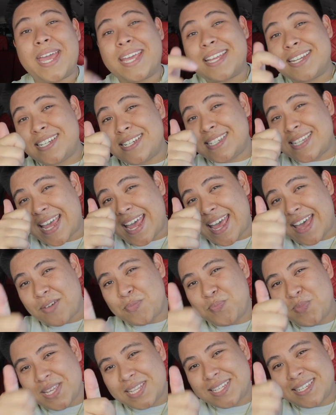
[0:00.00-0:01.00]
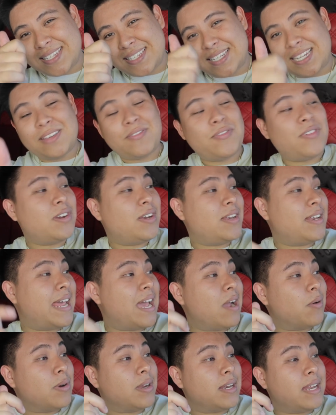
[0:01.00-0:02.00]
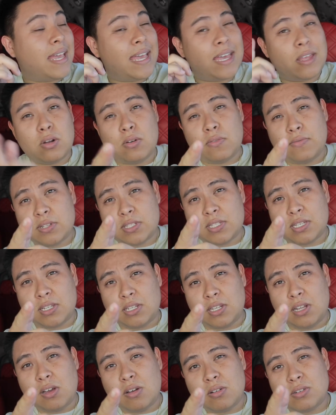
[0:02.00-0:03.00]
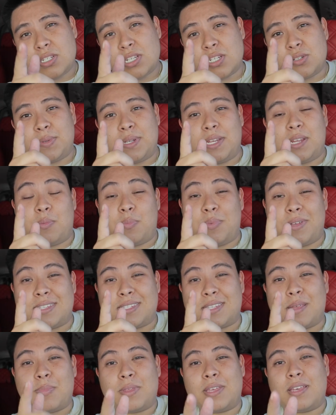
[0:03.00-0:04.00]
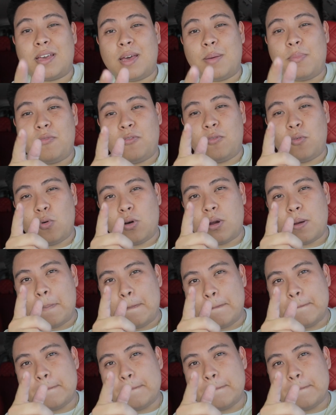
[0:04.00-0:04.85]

Packages have been delivered. Now we're gonna head over to Lowe's because we need to pick something up for